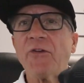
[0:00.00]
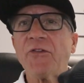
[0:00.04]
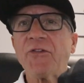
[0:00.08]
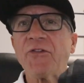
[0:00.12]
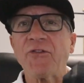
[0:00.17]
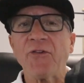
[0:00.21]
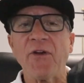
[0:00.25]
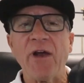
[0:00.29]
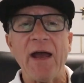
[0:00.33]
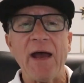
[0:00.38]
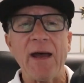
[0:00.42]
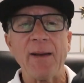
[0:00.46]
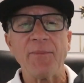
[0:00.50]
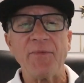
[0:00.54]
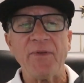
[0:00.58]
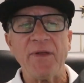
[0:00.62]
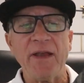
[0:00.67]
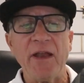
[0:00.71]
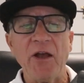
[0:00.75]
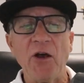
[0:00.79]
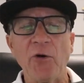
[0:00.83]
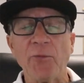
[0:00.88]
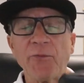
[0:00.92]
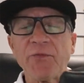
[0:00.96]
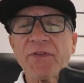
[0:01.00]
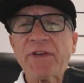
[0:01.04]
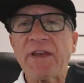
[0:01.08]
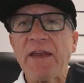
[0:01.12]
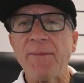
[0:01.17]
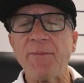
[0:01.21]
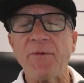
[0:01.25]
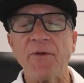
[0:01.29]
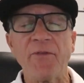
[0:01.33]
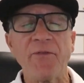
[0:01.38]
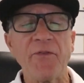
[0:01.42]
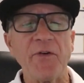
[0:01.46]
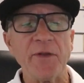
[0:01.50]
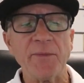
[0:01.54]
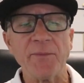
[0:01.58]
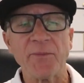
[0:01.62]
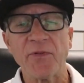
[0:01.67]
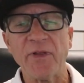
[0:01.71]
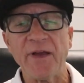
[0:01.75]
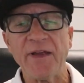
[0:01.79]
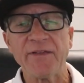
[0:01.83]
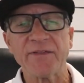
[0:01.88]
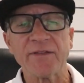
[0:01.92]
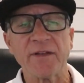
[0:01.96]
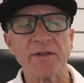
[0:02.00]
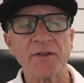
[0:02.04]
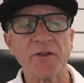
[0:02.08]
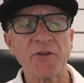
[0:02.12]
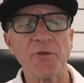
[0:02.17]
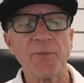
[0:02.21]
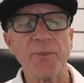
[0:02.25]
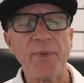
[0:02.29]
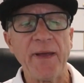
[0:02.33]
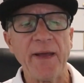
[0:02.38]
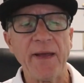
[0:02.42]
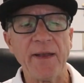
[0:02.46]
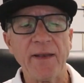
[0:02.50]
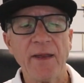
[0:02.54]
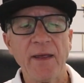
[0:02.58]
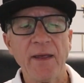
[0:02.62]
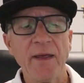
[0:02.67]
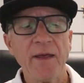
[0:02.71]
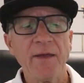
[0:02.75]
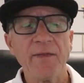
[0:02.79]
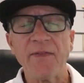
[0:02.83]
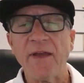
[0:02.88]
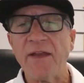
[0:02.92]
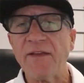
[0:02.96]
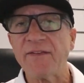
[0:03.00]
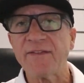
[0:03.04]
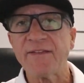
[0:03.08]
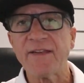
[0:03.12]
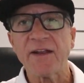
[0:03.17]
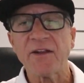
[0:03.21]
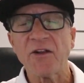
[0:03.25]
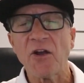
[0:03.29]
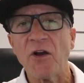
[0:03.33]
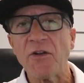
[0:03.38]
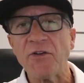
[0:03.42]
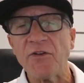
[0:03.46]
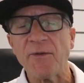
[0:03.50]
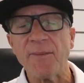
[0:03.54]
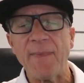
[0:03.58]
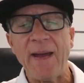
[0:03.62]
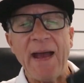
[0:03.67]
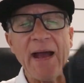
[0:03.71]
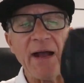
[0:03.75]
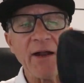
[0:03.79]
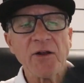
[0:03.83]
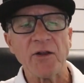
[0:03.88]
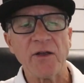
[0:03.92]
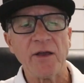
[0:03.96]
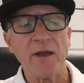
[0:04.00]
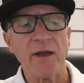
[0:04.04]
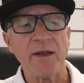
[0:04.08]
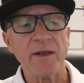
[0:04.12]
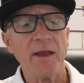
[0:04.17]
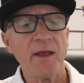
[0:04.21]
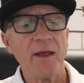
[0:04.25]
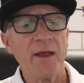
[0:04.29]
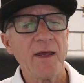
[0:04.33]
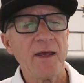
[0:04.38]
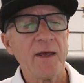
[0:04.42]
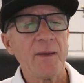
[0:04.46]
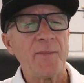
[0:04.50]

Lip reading: strap that helps keep your foot in place a little bit. They stick on your mat good.